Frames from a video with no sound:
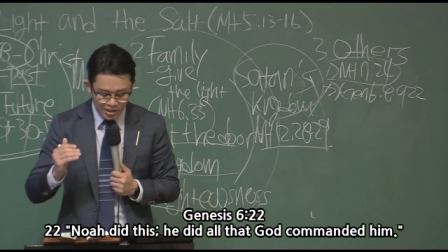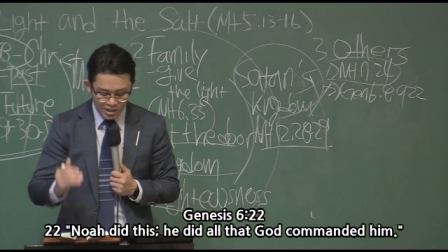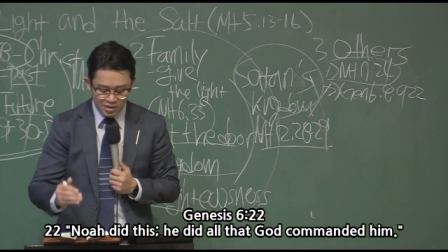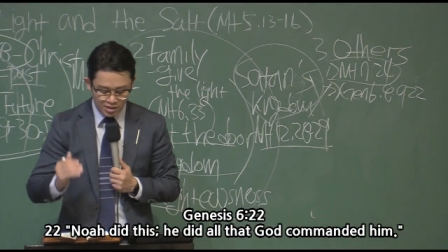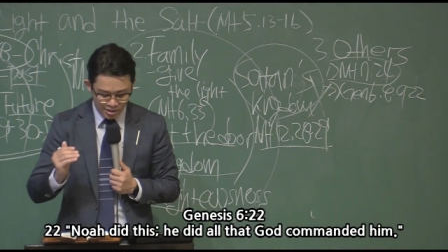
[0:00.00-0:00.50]

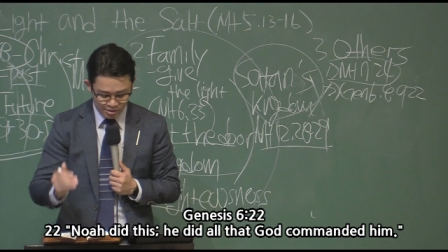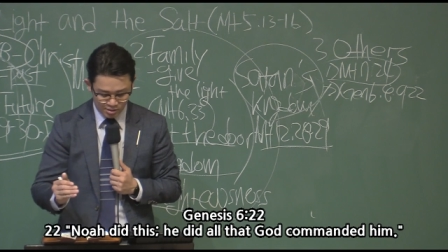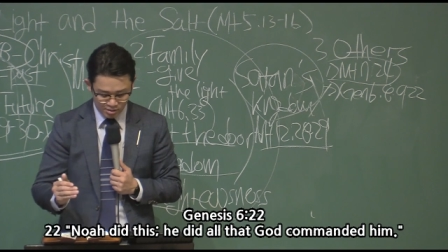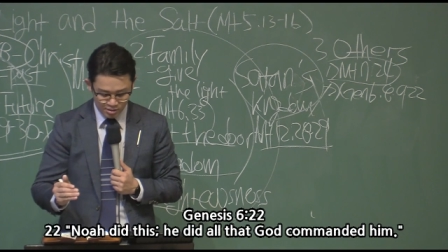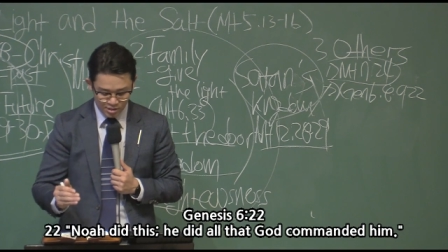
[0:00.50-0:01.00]
did
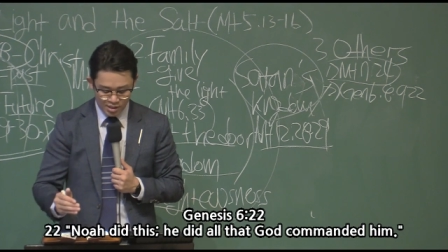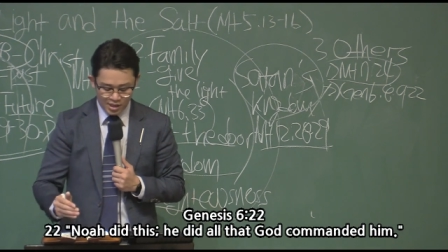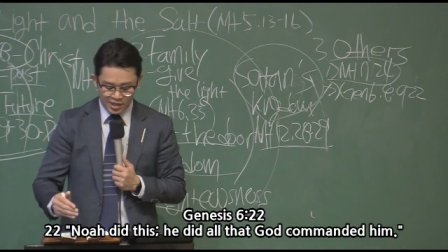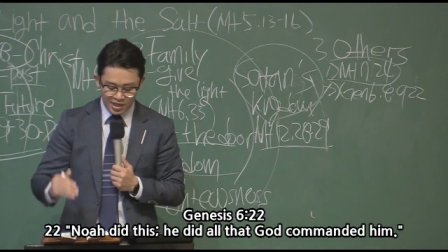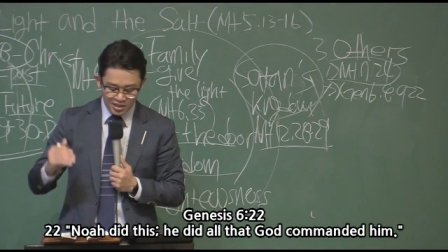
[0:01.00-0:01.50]
this.
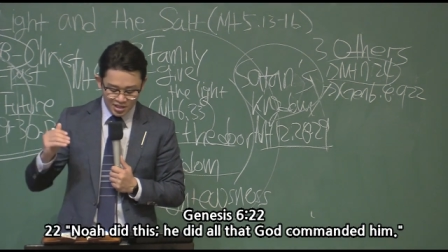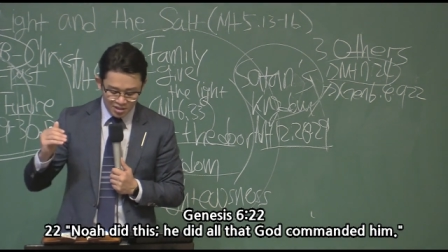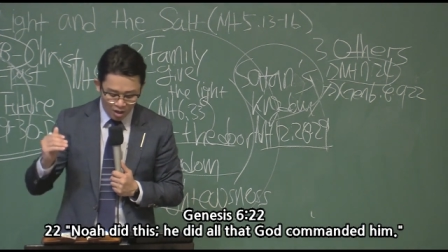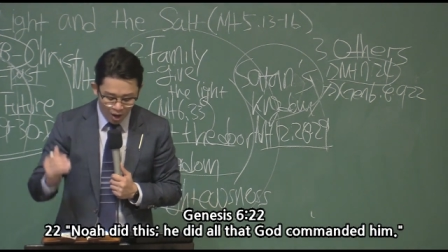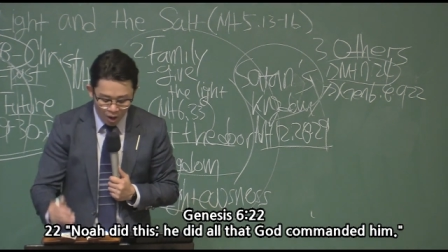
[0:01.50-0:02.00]
He did
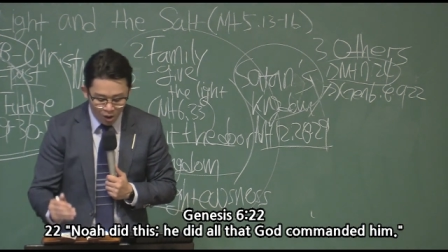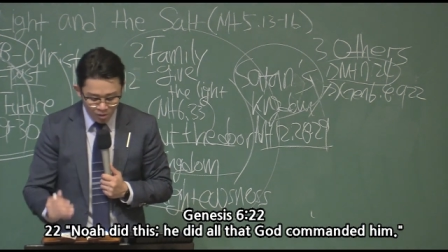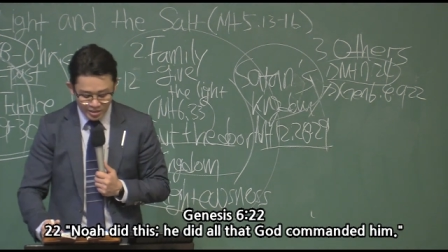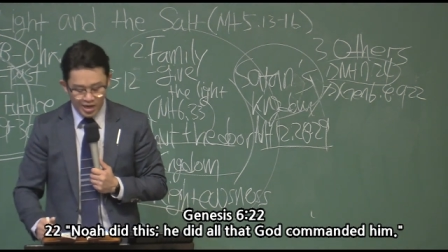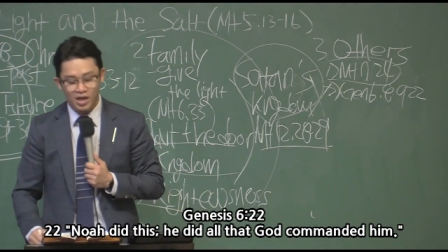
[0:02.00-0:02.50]

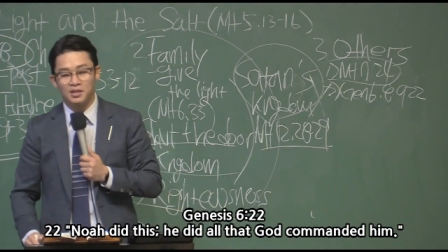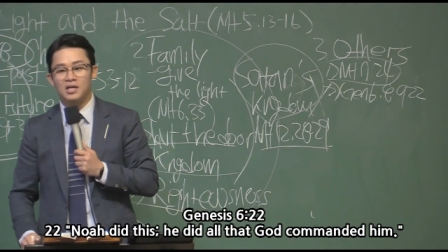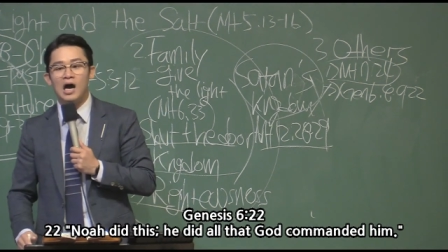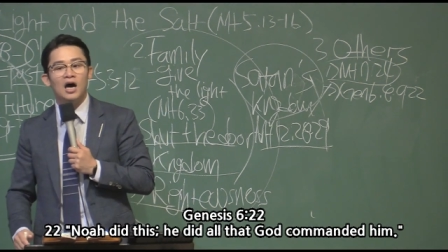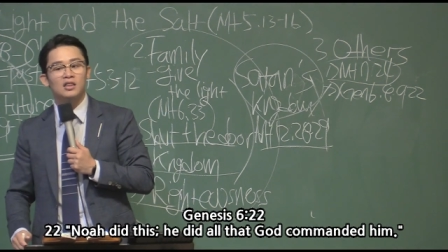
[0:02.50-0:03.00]
all that
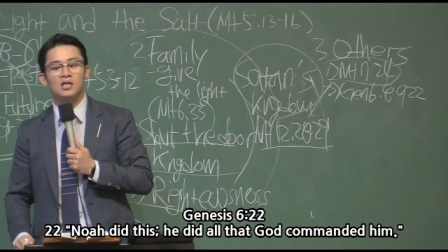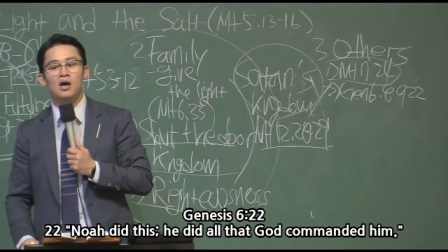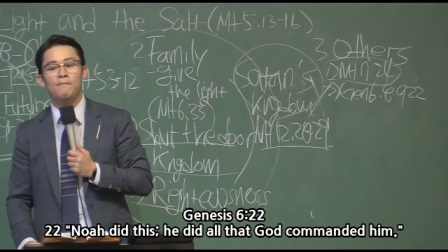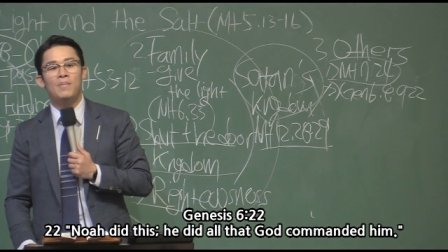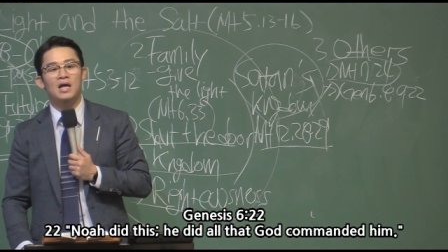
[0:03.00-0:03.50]
God
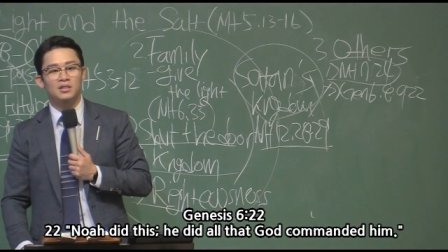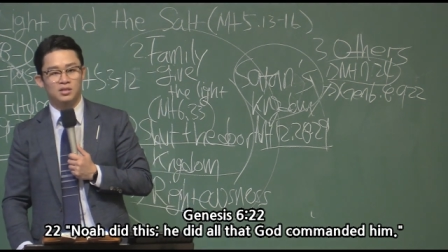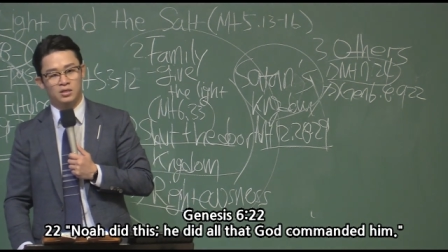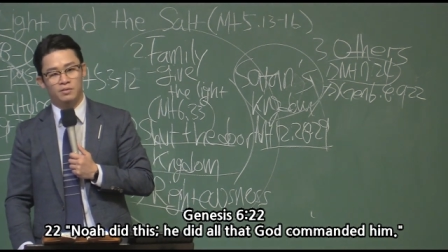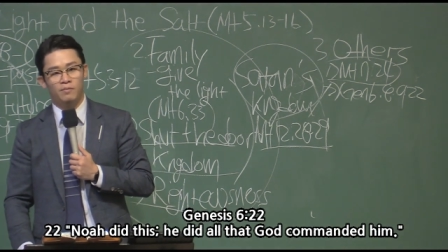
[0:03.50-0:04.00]

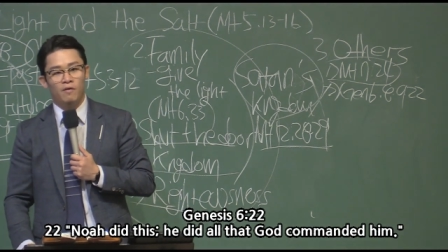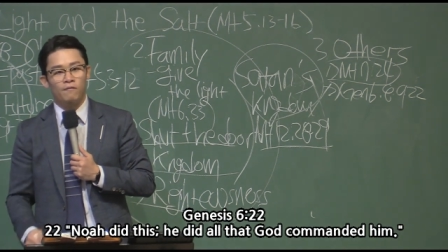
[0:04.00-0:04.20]
commanded him.